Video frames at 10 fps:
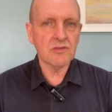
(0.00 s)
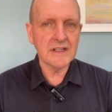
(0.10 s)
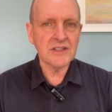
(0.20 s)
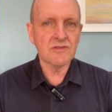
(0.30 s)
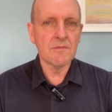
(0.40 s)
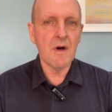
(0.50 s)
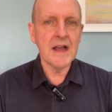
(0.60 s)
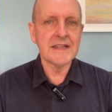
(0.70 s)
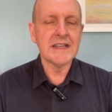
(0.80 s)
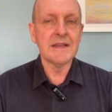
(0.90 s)
But critics
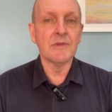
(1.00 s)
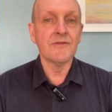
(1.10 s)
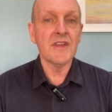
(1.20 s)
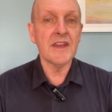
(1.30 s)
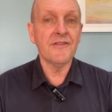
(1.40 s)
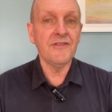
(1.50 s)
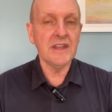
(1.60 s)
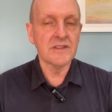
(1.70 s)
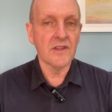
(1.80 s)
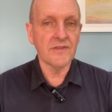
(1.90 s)
reminded him of
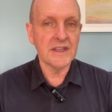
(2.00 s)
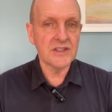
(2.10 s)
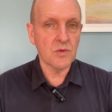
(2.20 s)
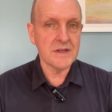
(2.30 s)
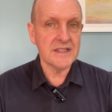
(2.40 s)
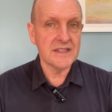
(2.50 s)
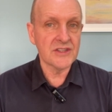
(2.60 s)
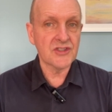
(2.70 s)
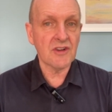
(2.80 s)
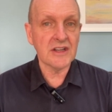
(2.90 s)
their fear that the
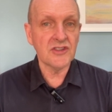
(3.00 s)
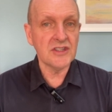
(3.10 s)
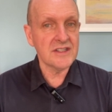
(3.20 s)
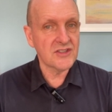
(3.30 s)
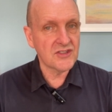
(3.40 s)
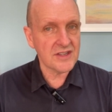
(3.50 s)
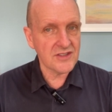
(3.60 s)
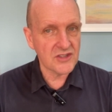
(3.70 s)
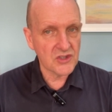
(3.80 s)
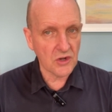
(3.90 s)
20 year strategy
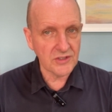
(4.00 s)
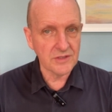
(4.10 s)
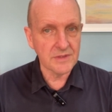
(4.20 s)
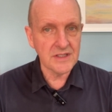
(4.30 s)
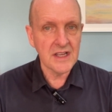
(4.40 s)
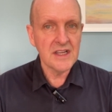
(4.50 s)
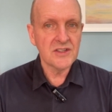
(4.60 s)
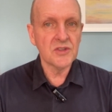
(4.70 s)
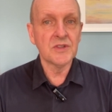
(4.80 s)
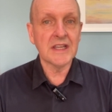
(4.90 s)
is just a document